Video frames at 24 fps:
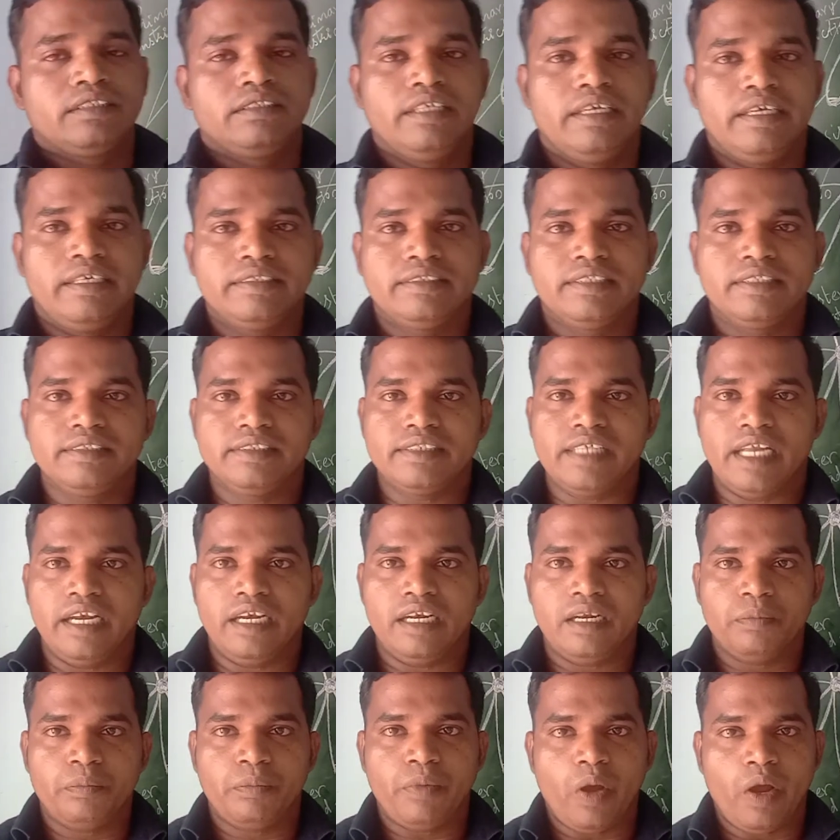There is a
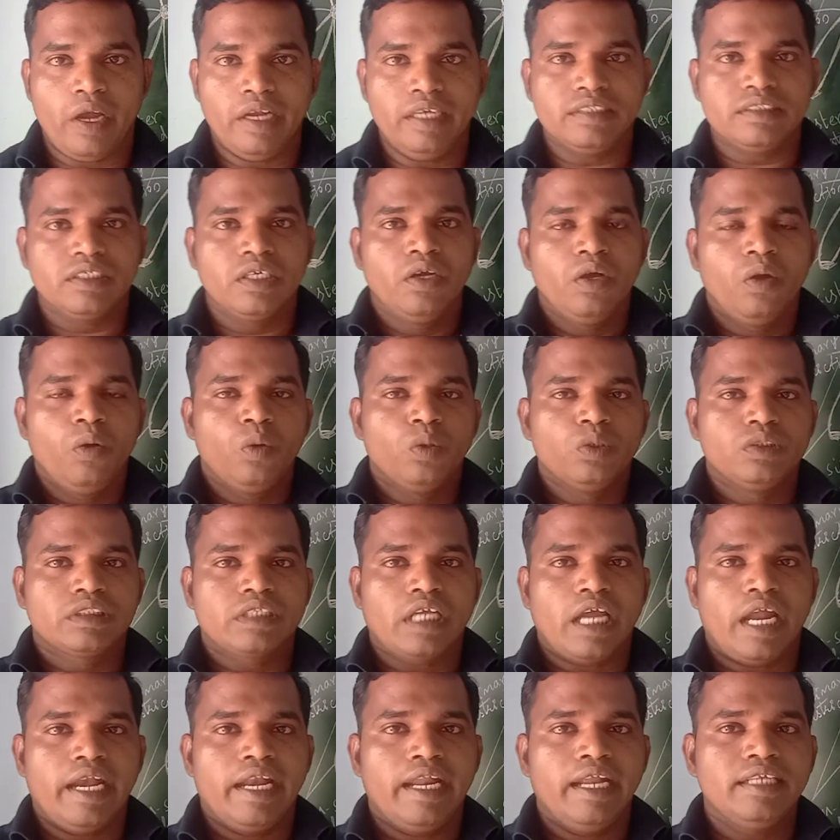center point which
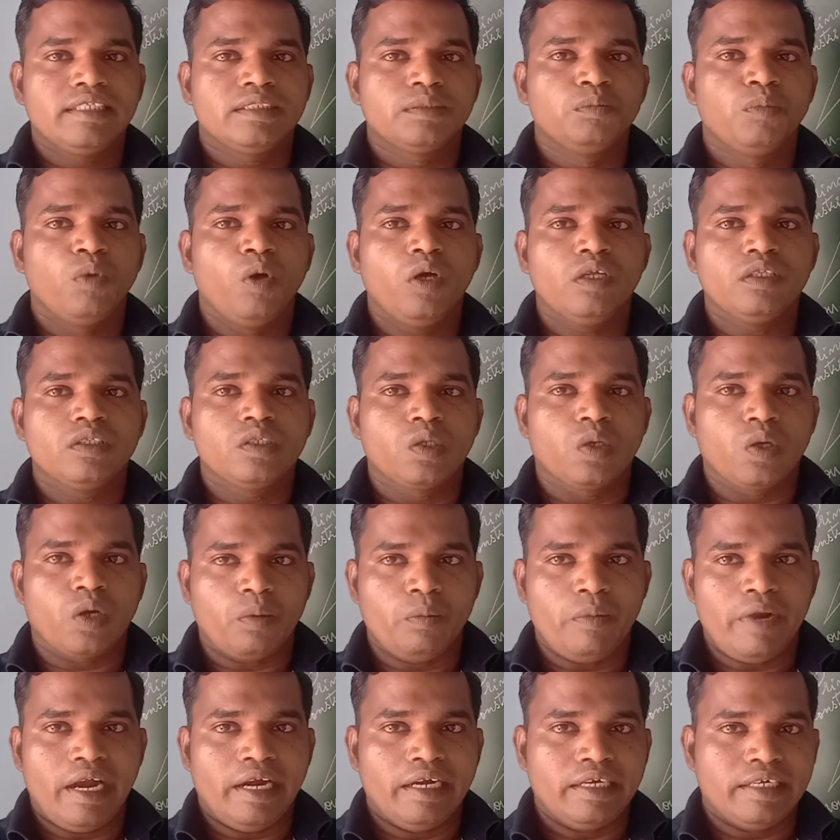connects both
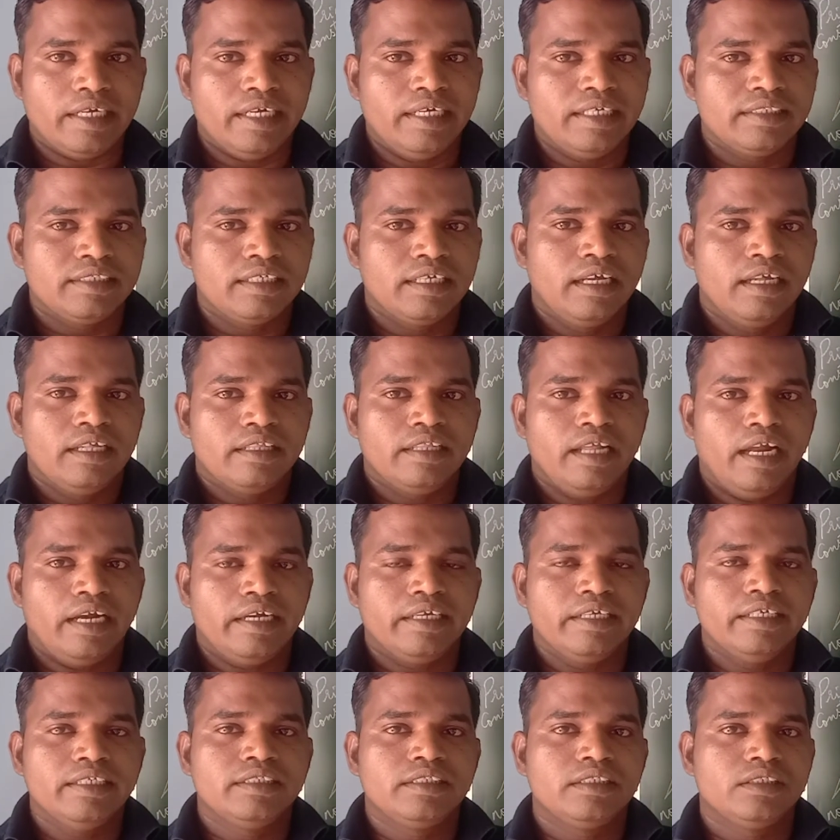chromatids, that
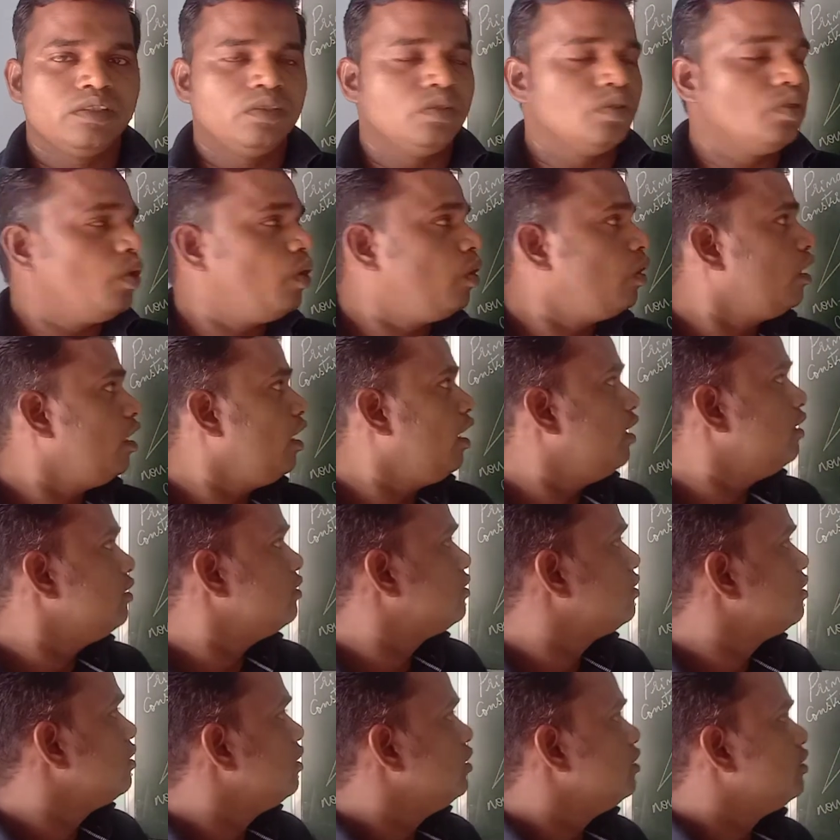is known
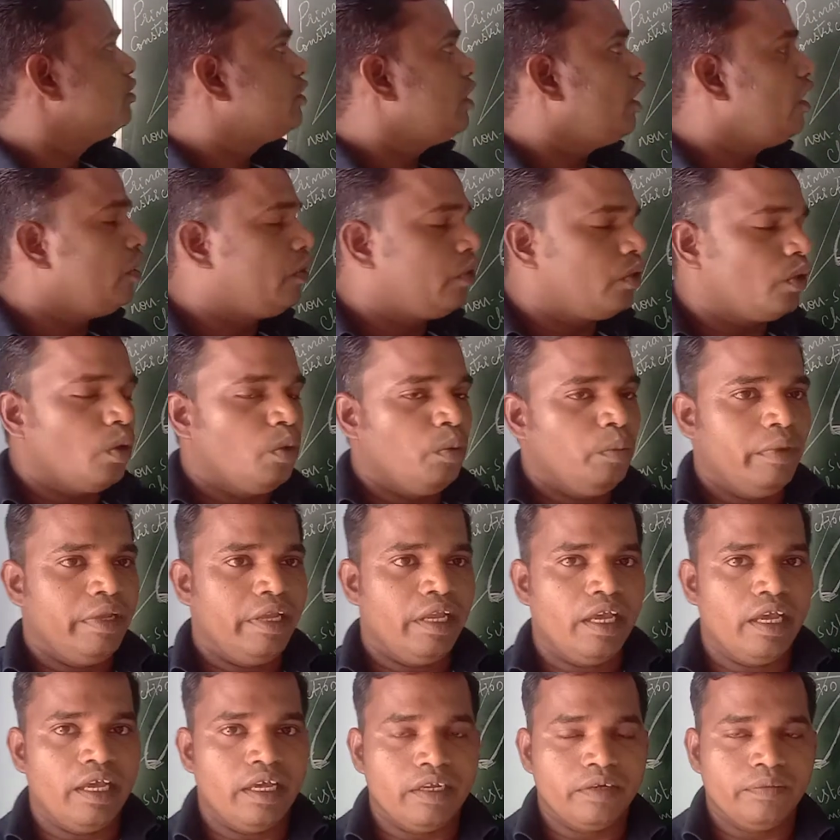as
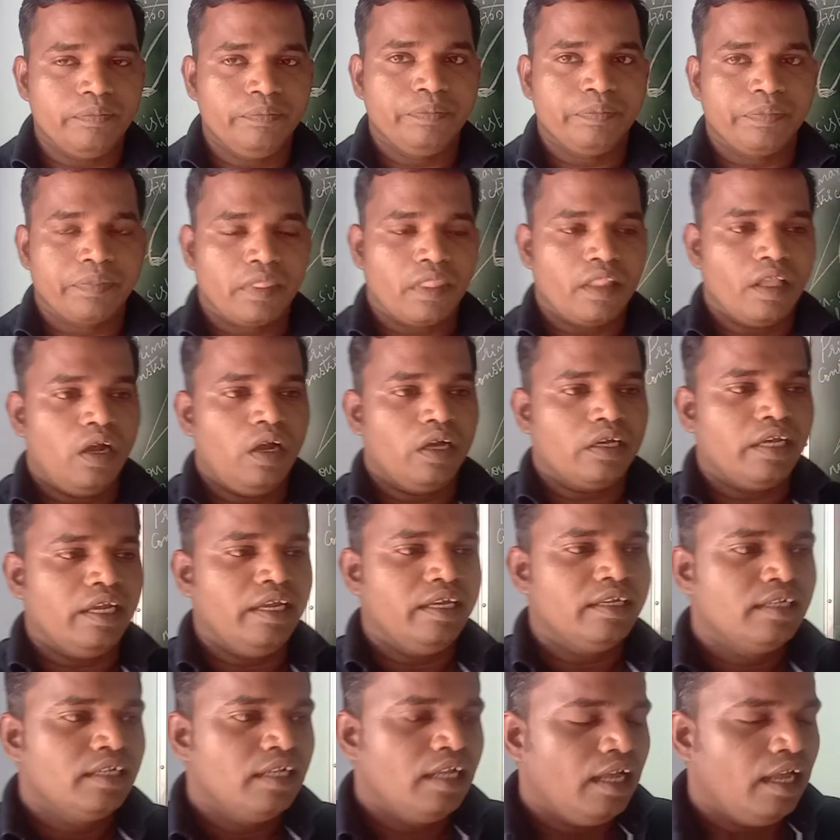centromere.
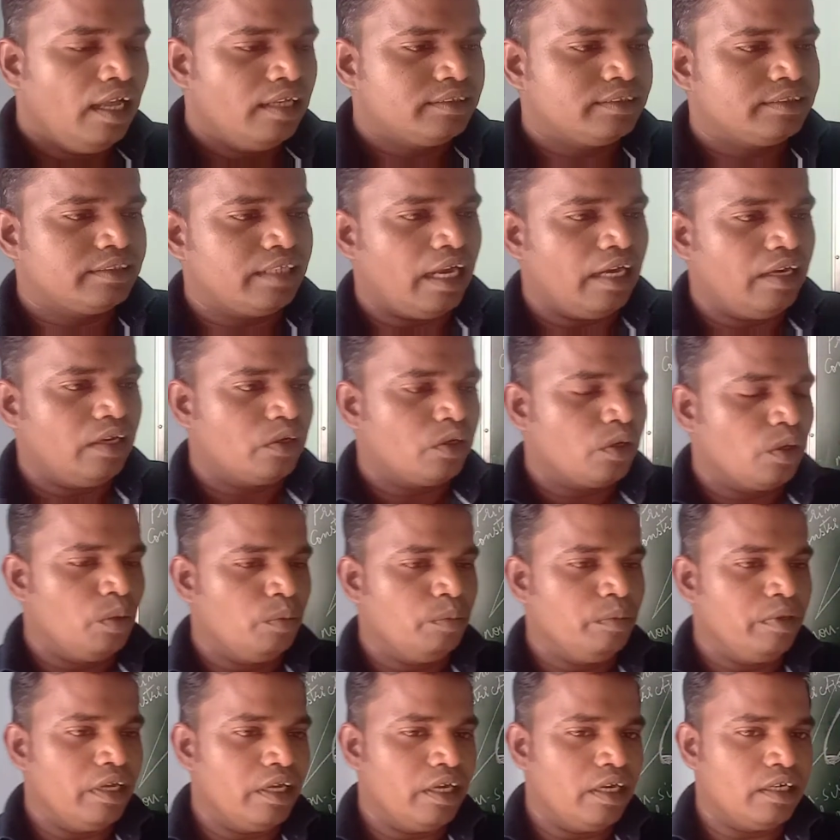Okay, a
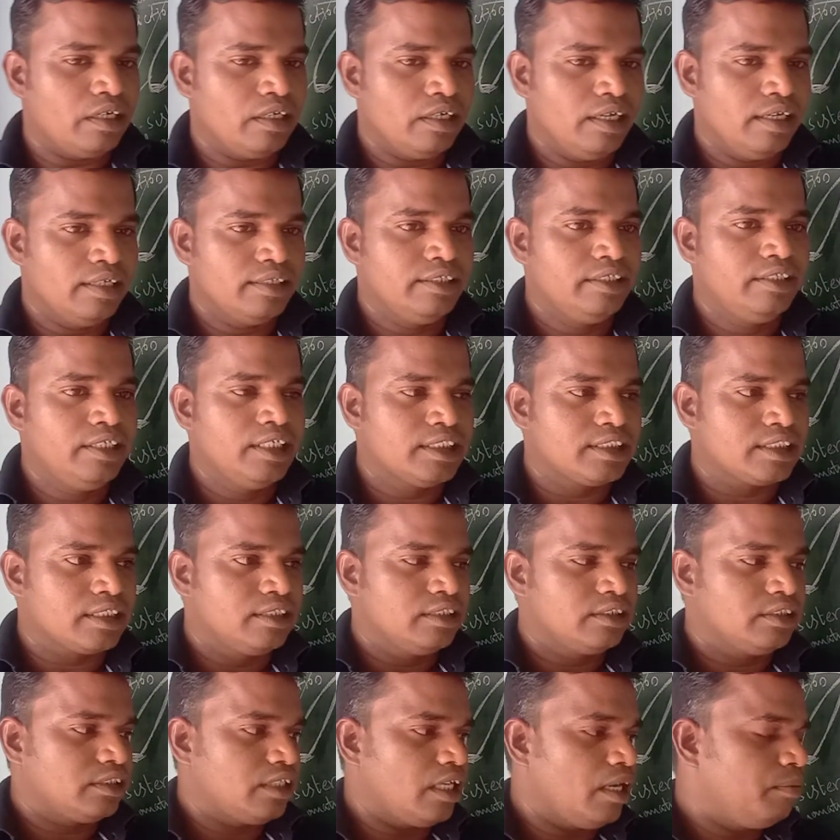centromere, a
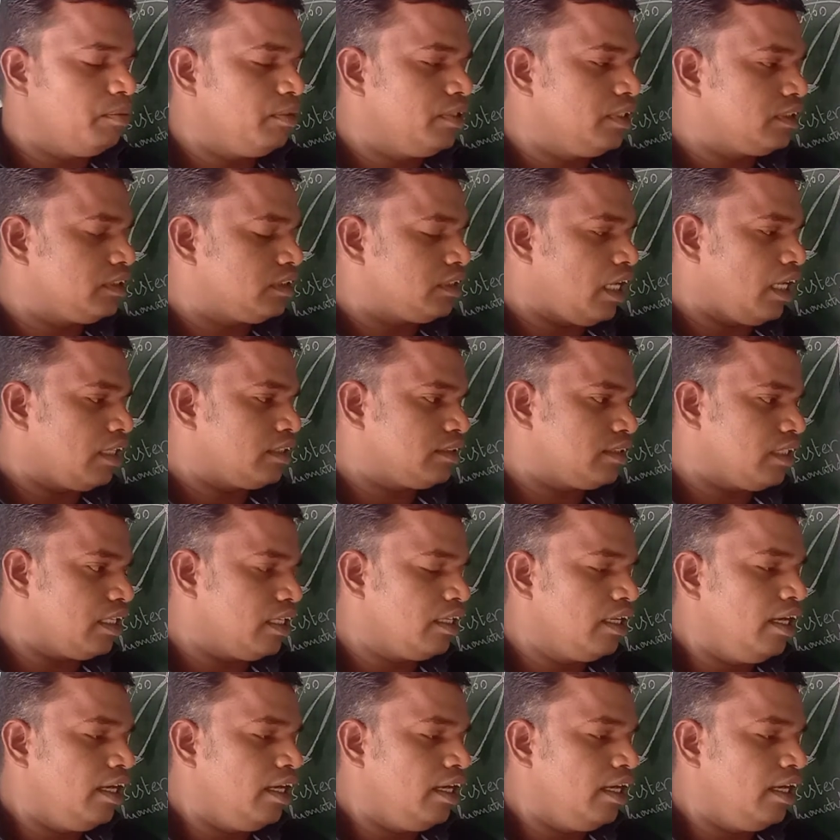disc-shaped structure.